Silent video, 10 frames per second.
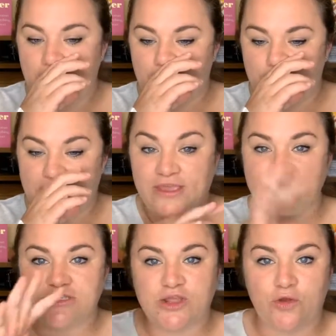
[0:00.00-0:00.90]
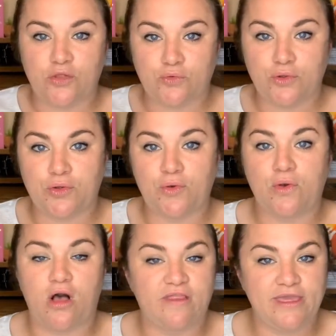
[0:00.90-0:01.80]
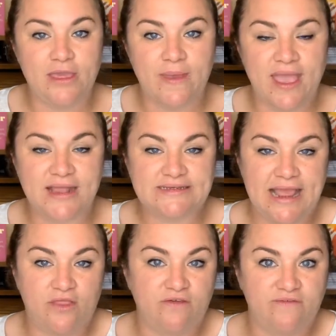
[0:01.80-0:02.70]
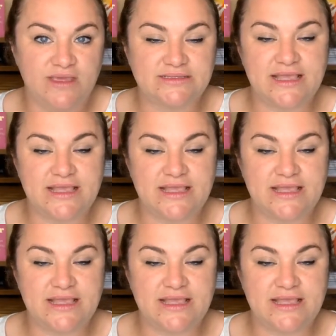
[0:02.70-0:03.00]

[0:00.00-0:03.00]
um, I used to go through all the eBay and take out the fees